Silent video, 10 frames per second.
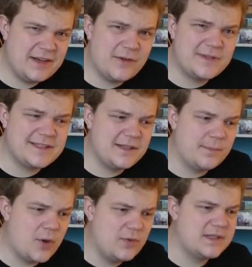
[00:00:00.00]
and obviously the
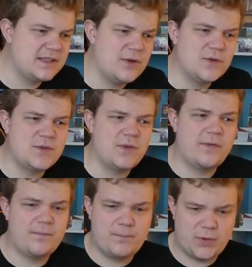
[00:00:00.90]
bonus, it goes to the
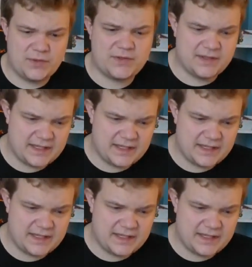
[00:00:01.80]
person